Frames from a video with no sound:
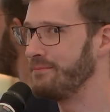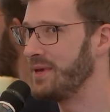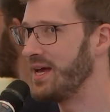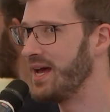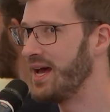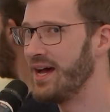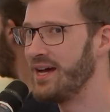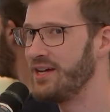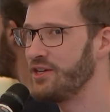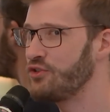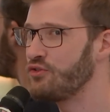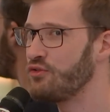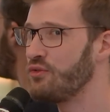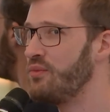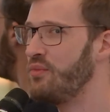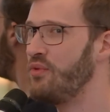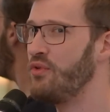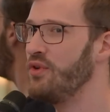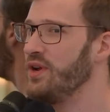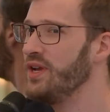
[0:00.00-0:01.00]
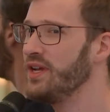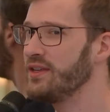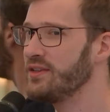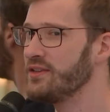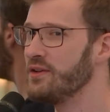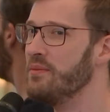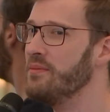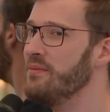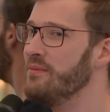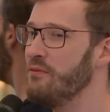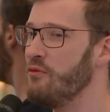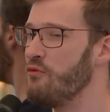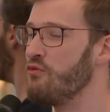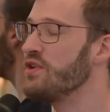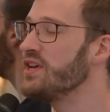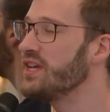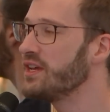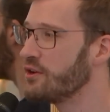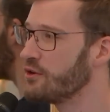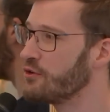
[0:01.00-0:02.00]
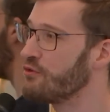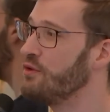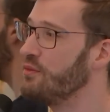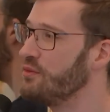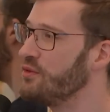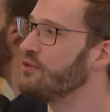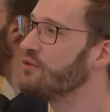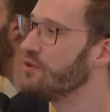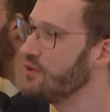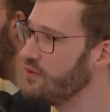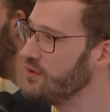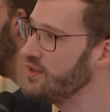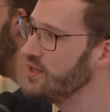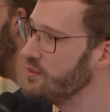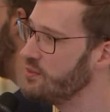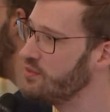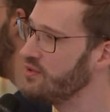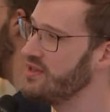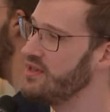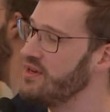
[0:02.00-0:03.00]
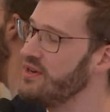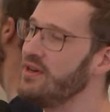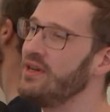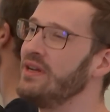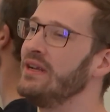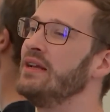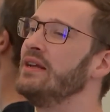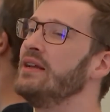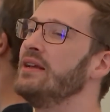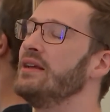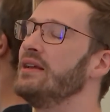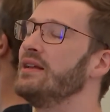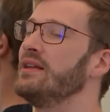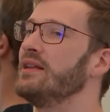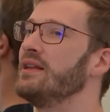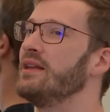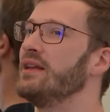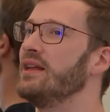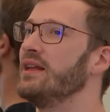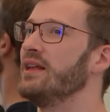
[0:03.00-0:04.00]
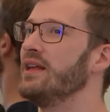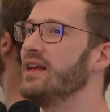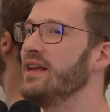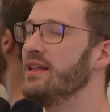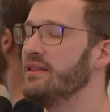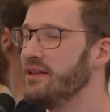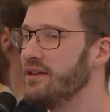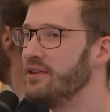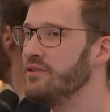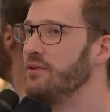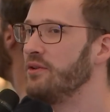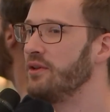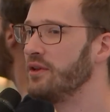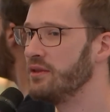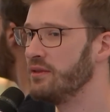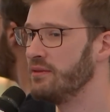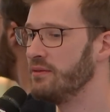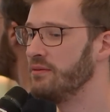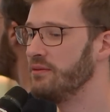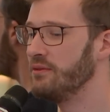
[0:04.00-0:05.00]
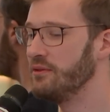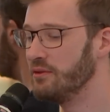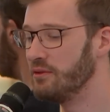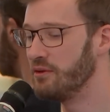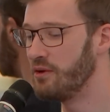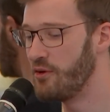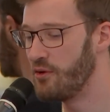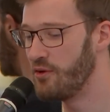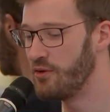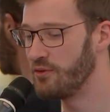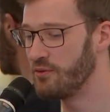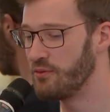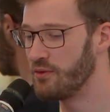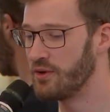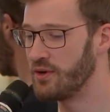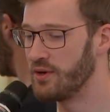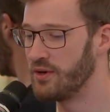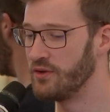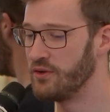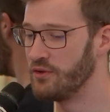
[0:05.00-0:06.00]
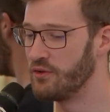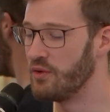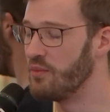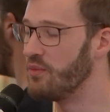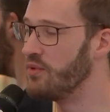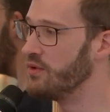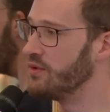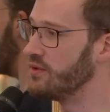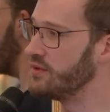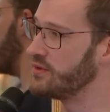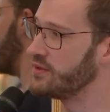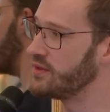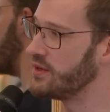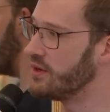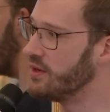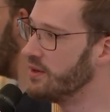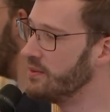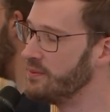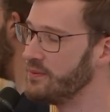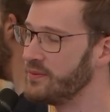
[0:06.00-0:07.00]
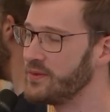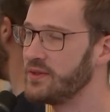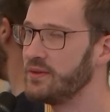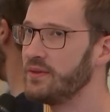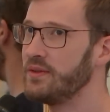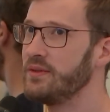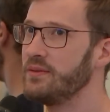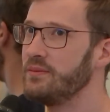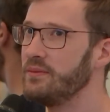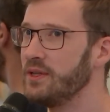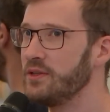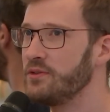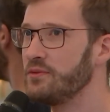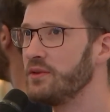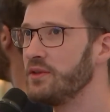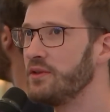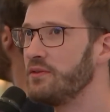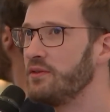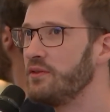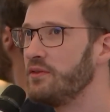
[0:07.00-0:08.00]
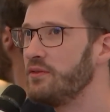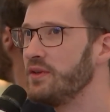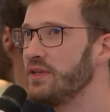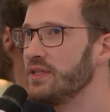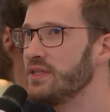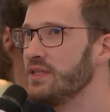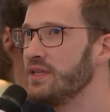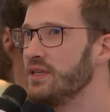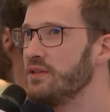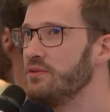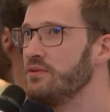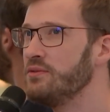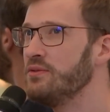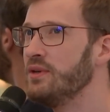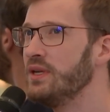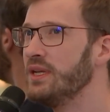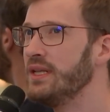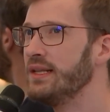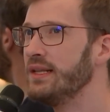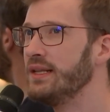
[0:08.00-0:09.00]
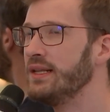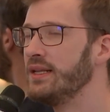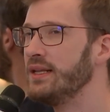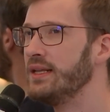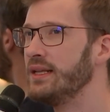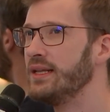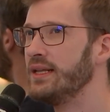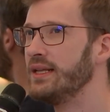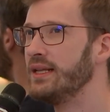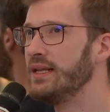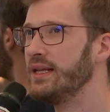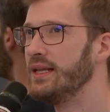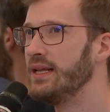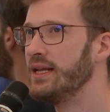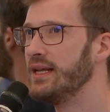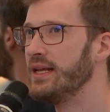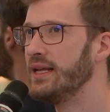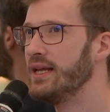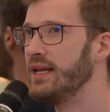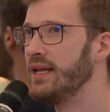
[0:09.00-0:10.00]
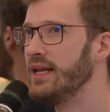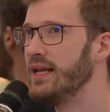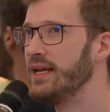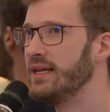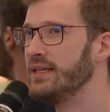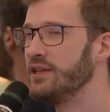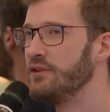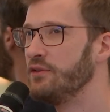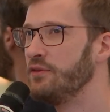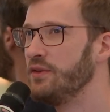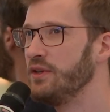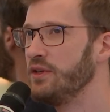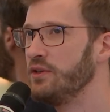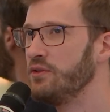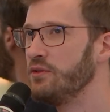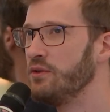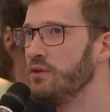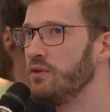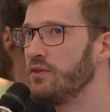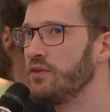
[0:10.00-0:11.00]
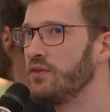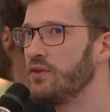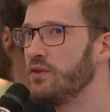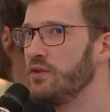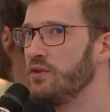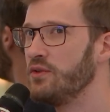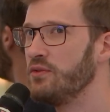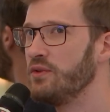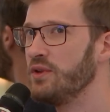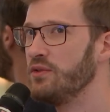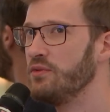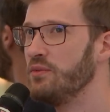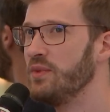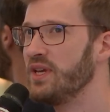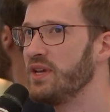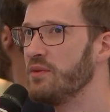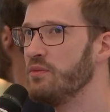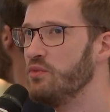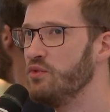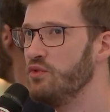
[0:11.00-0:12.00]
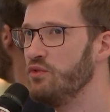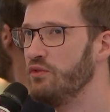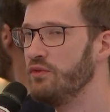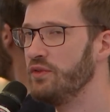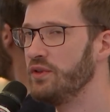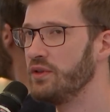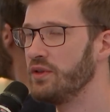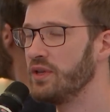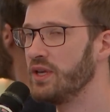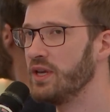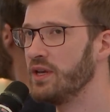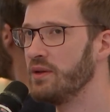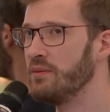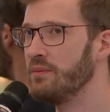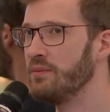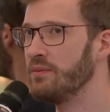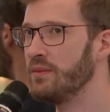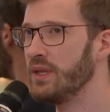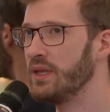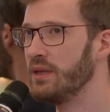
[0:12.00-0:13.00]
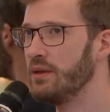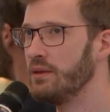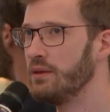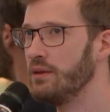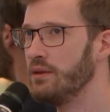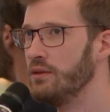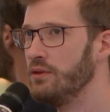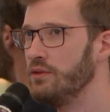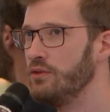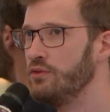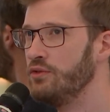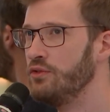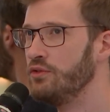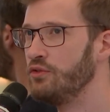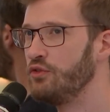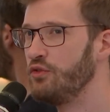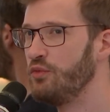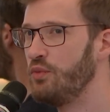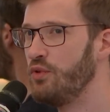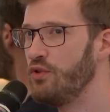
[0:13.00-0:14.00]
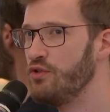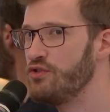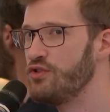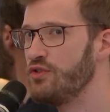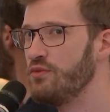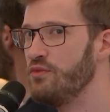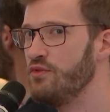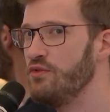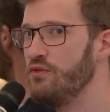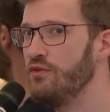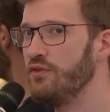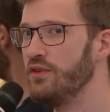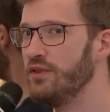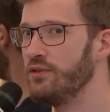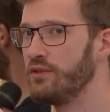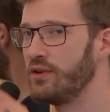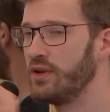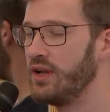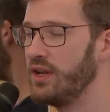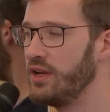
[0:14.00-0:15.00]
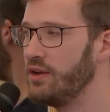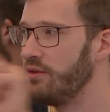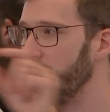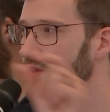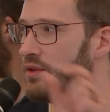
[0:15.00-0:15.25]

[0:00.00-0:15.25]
hash or break some weak cryptography they put there, and then you can learn where your opponents are. So that's one of the things they do. And I think you also, when you make a move in the game, you don't post the move in the clear on the